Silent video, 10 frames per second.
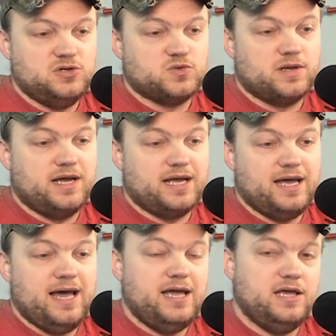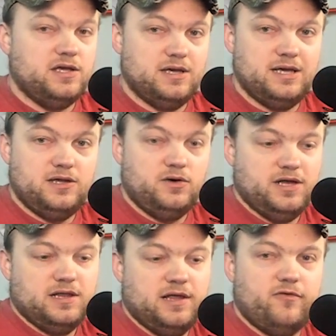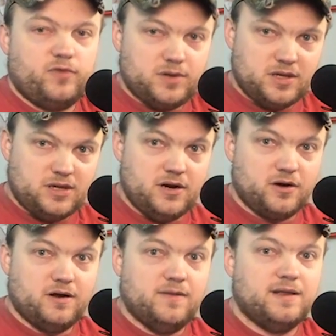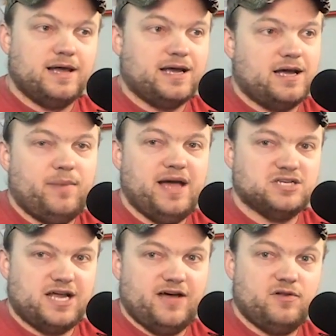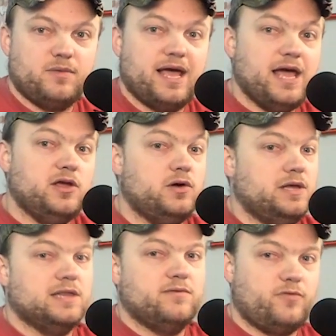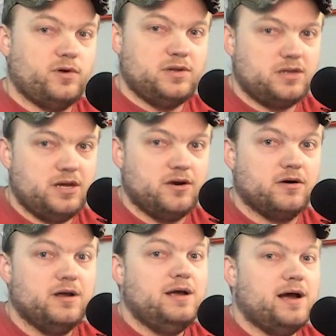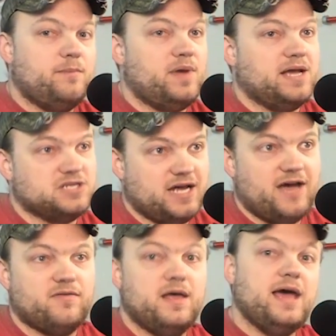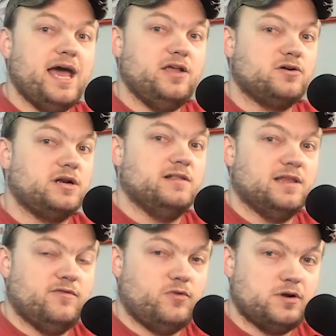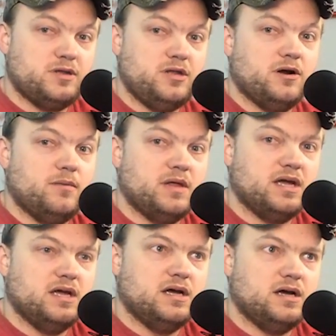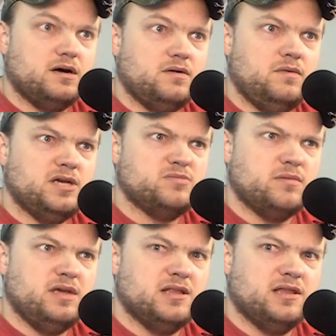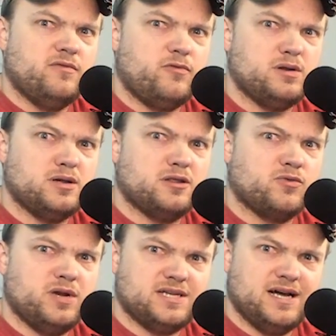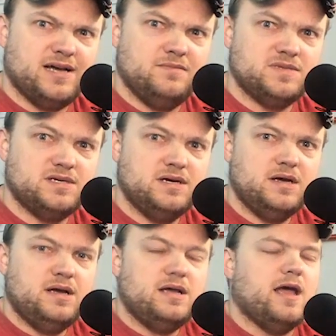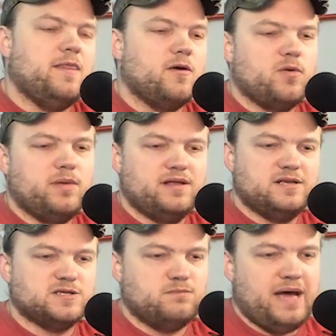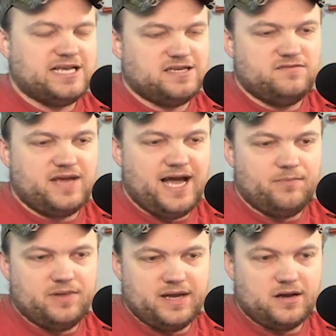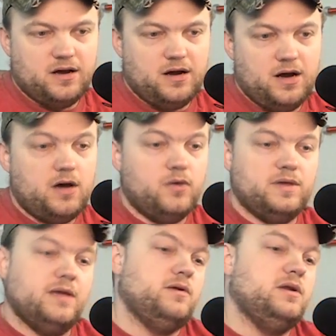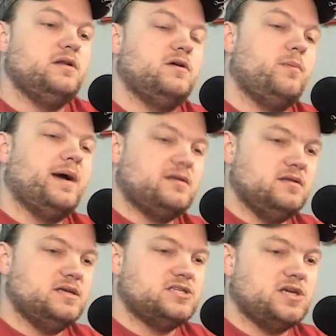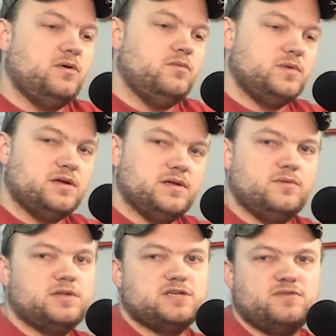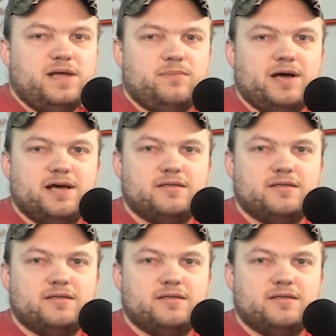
where like, hey, you'll hit level 46 here, and then like a page and a half like, hey, you'll hit level 46 here. A page and a half, hey, you're gonna hit level 46 here. I'm like, what, do you expect me to hit level 46 three times? And there would be like this massive gap, like, oh yeah, you need to go back to this zone with this flight path.